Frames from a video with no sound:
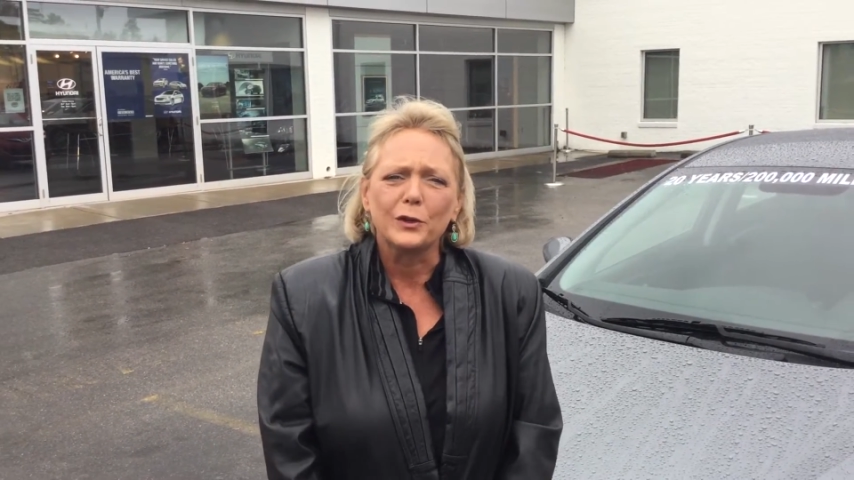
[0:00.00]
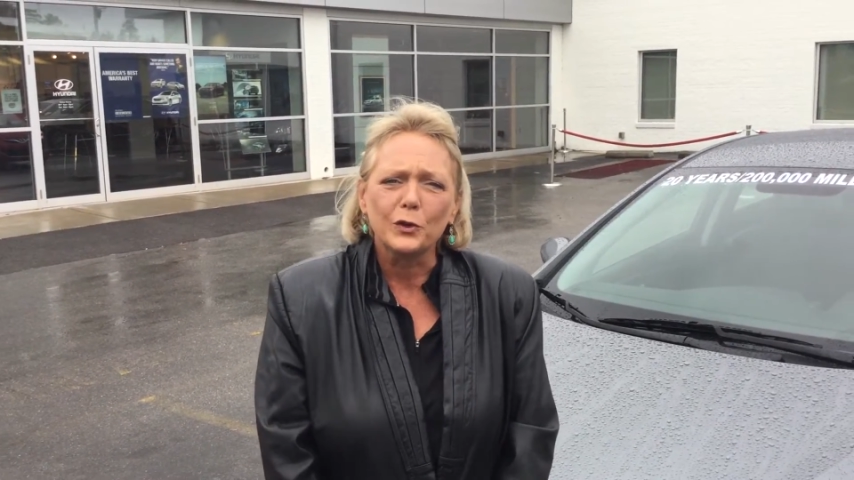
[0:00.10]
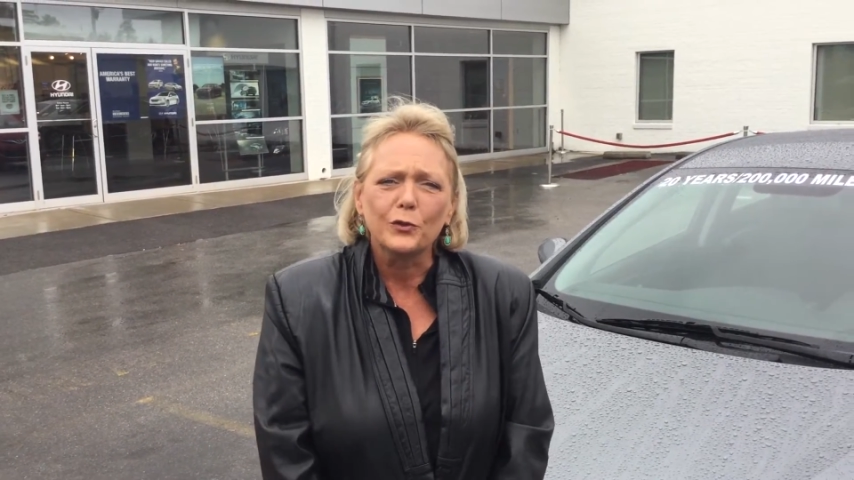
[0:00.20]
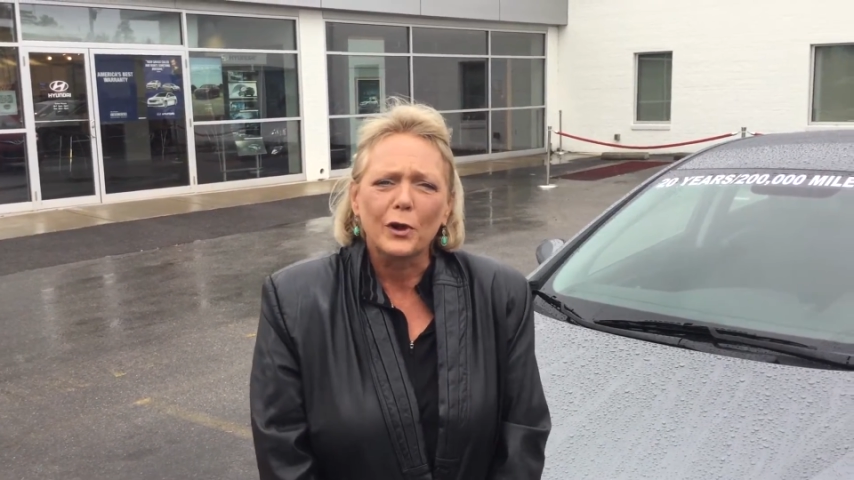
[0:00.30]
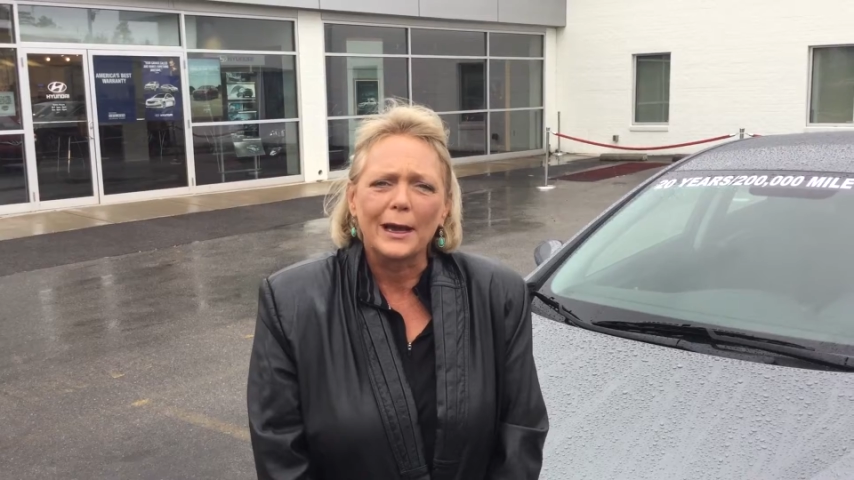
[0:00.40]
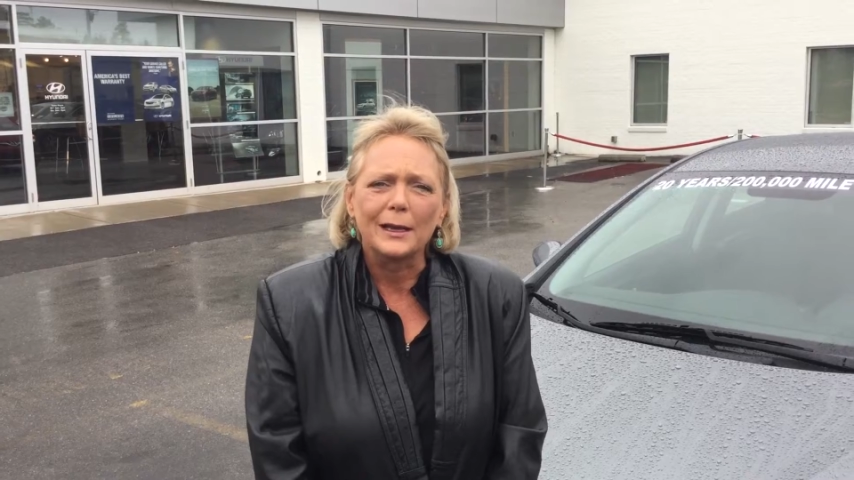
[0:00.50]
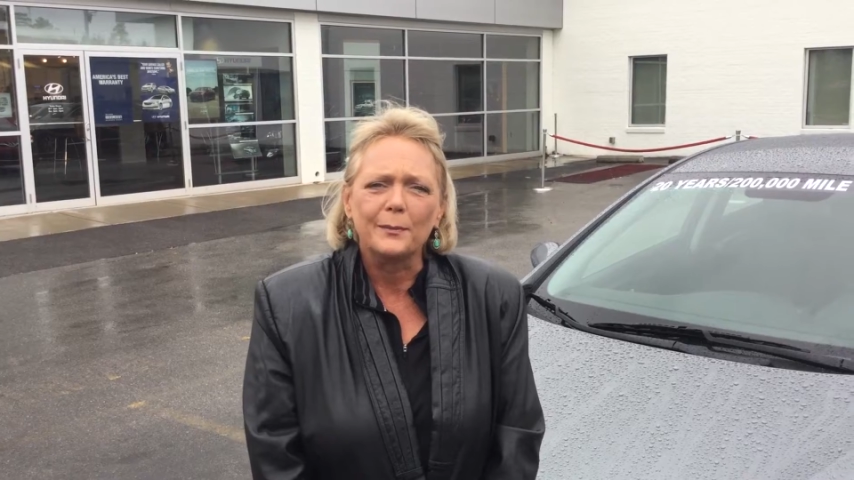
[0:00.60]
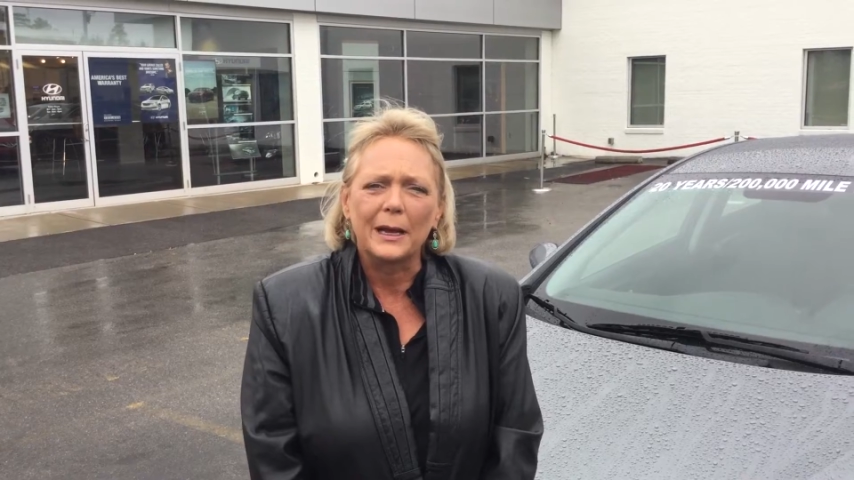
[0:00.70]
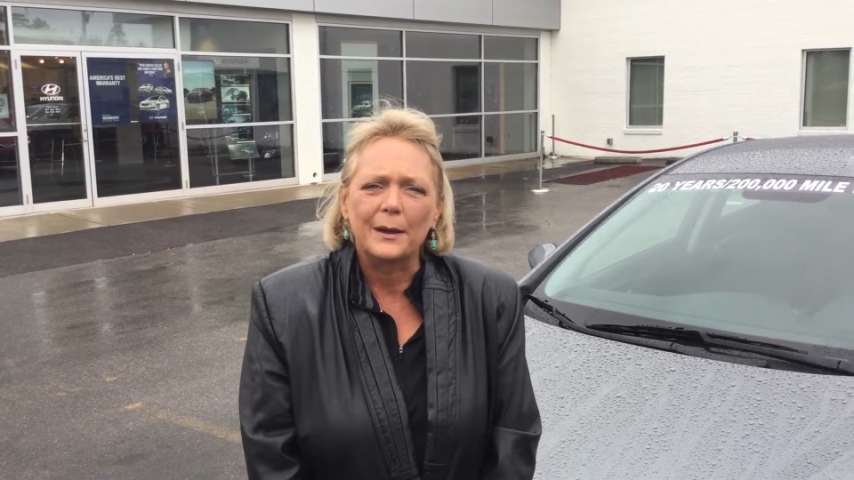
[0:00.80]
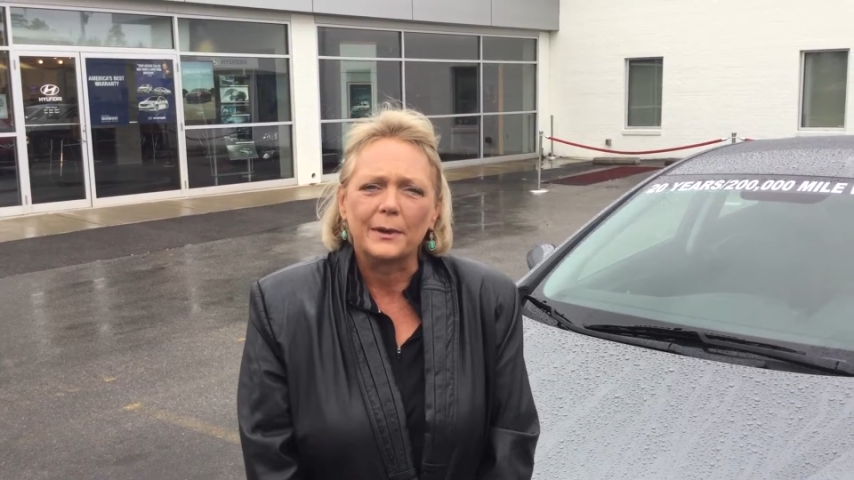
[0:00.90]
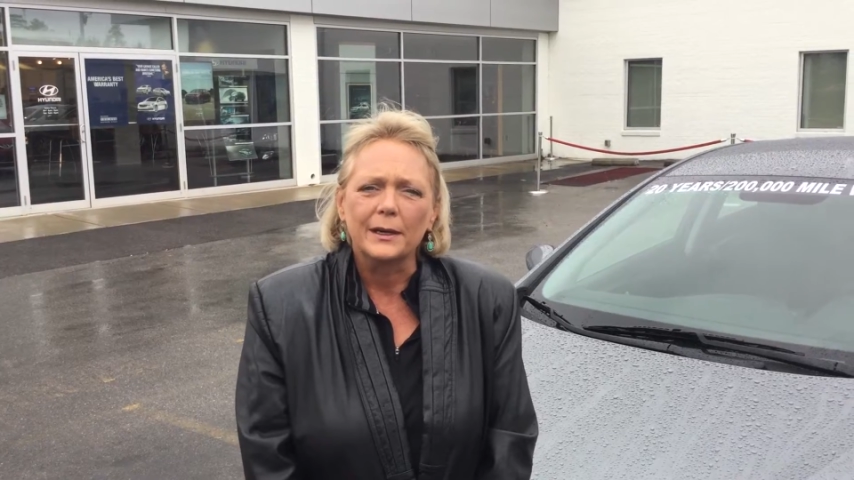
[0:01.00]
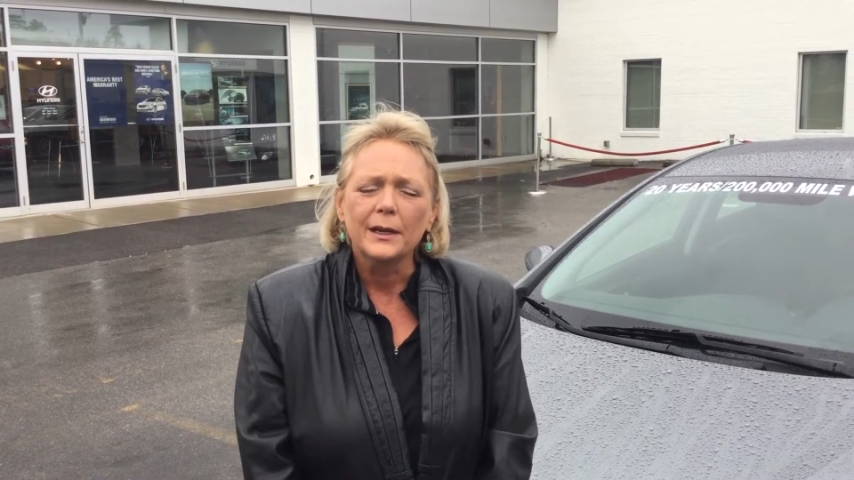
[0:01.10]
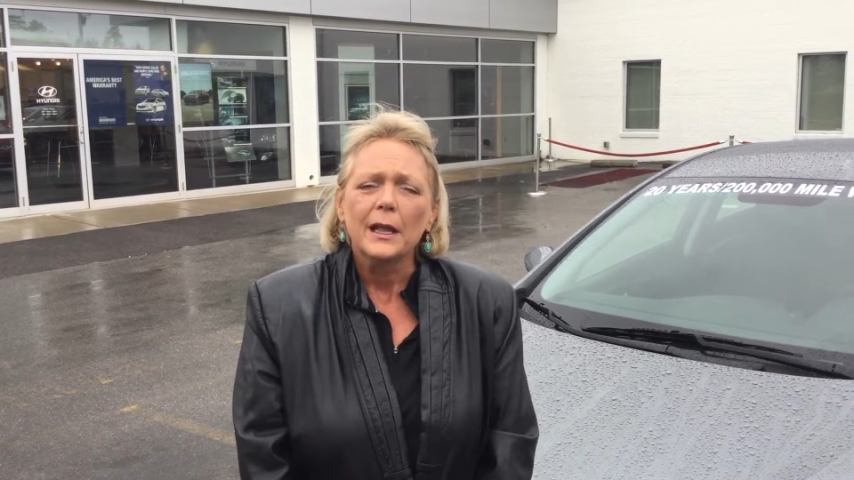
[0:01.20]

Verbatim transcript: in Hoover, Alabama.